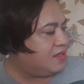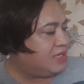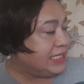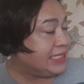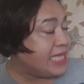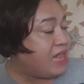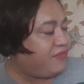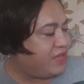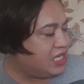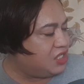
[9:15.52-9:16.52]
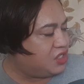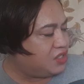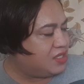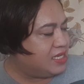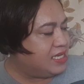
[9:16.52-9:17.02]
salvage,
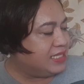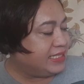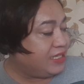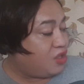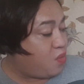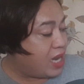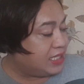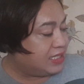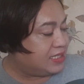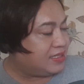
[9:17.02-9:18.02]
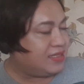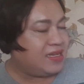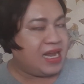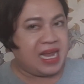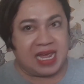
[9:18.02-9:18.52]
silhouettes,
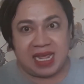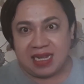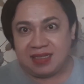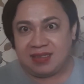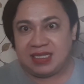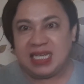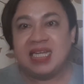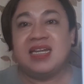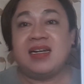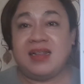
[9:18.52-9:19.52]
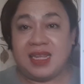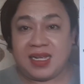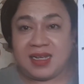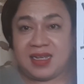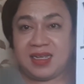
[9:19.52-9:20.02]
and clique.
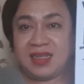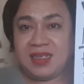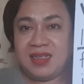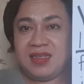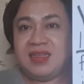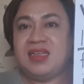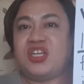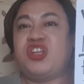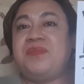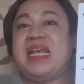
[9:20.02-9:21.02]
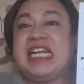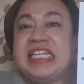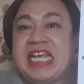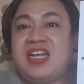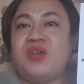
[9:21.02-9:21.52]
Could be
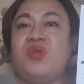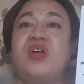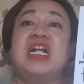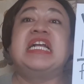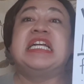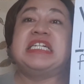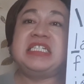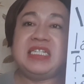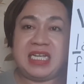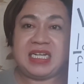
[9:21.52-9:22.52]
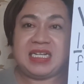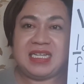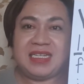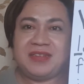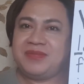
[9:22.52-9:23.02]
clique or clique.
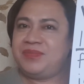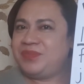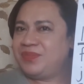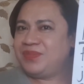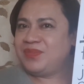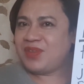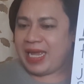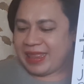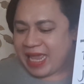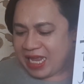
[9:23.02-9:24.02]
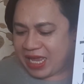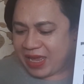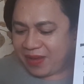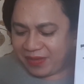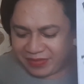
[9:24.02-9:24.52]
Okay, thank you.